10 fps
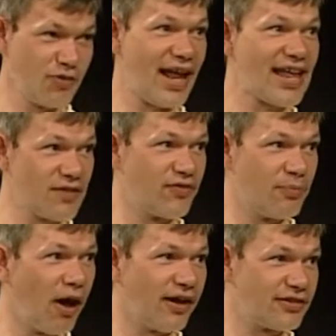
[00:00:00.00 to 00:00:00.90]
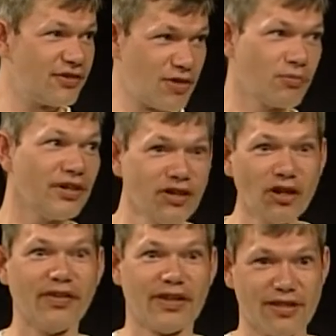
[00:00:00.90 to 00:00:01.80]
I'm going to ask him for pot. So I'm yes. really
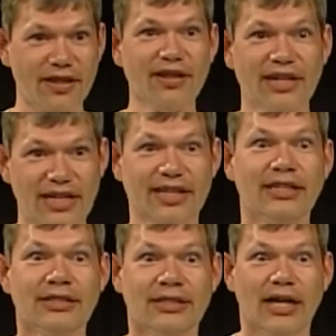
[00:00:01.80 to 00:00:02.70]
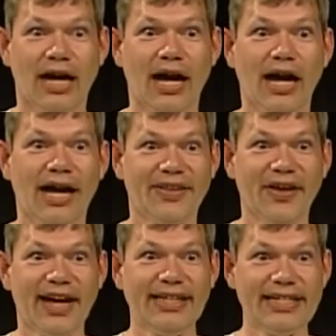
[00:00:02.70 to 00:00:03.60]
nervous. Yes. Like, uh, I
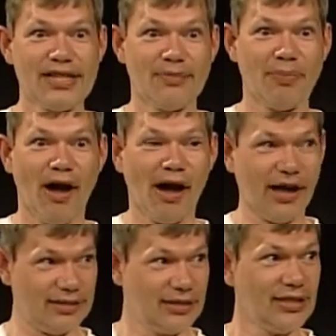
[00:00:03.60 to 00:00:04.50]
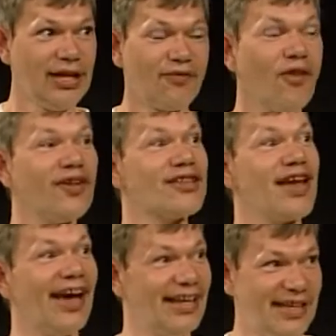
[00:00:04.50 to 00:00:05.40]
think I need Full some pot. Full of anxiety? Full of
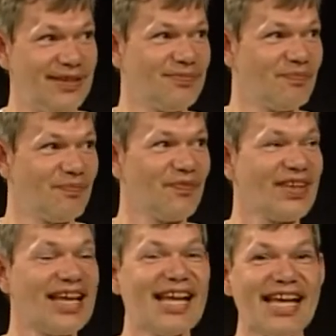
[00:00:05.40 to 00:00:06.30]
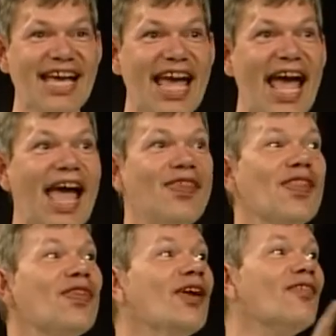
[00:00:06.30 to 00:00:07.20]
anxiety. Yes. And
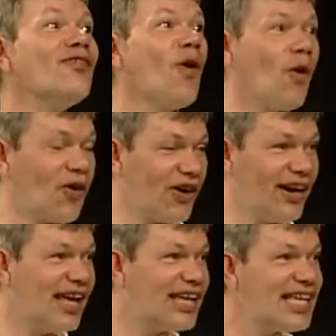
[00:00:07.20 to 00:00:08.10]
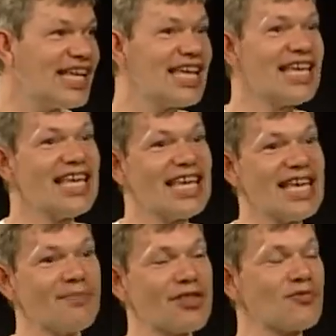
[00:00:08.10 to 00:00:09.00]
then therefore, yes,
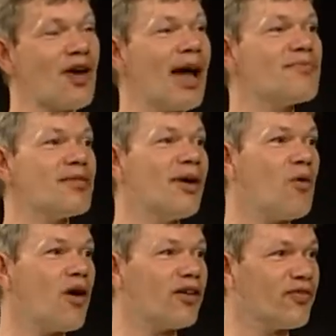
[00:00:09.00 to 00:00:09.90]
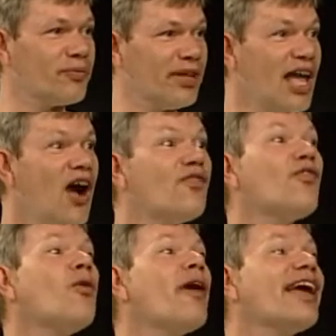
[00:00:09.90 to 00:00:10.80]
he prescribes some marijuana for me mm.
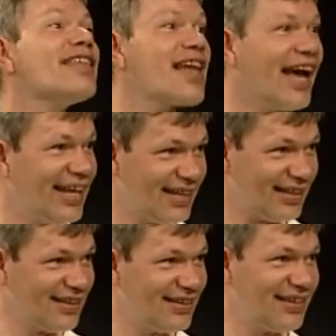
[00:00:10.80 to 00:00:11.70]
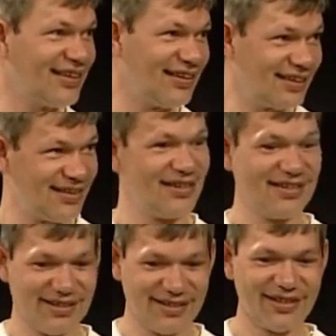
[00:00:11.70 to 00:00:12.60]
for my anxiety.
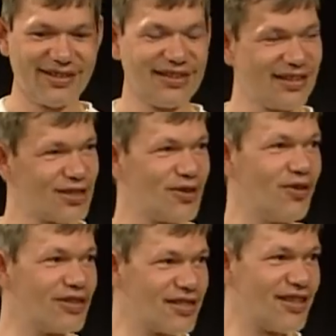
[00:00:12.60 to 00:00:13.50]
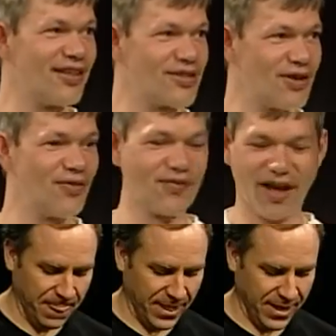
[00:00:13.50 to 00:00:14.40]
So it's as if
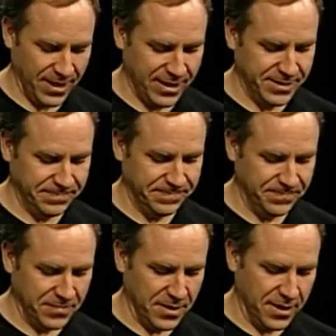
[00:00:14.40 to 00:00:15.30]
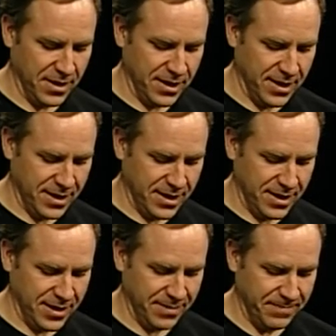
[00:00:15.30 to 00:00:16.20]
I didn't really need it for my anxiety. That
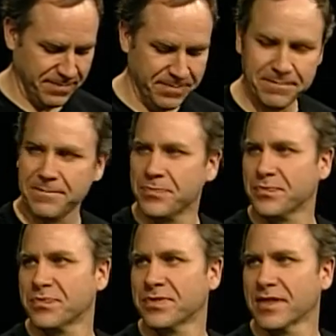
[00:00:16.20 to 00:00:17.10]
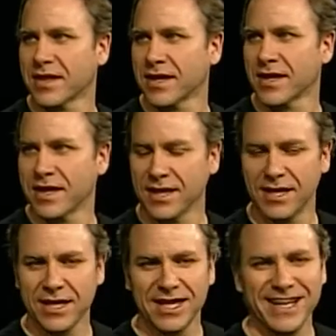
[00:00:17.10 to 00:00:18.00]
only existed for
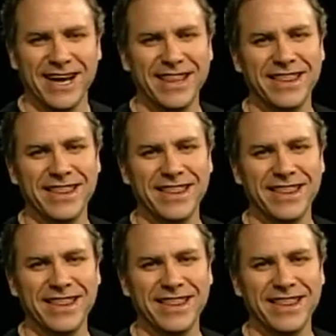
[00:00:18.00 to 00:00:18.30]
asking for marijuana.